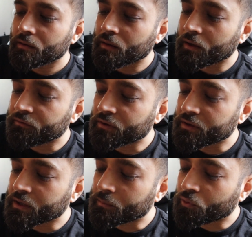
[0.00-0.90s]
I
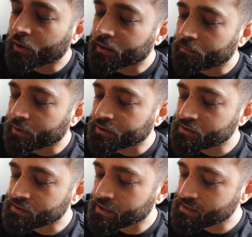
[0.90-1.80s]
filled it up quite a bit
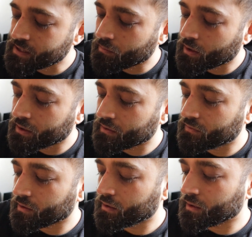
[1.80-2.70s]
just because I wanted to
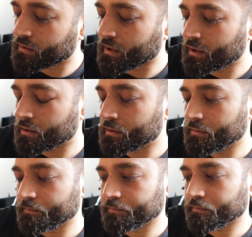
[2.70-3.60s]
see the entire,
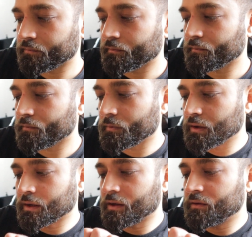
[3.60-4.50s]

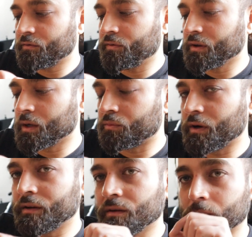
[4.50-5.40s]
it's filled up
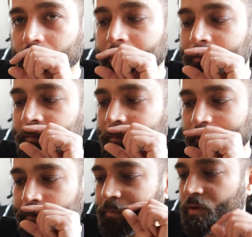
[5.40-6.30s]
right to the brim.
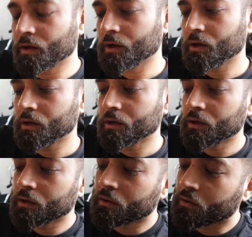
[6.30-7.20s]

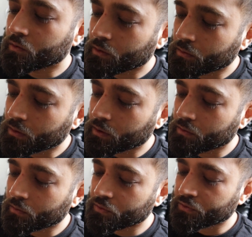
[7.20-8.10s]
So
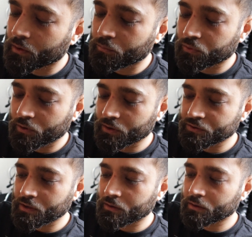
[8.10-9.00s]
we're just gonna pour it
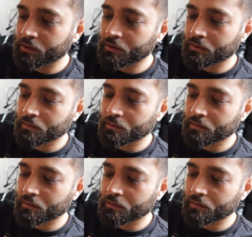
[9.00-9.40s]
gently.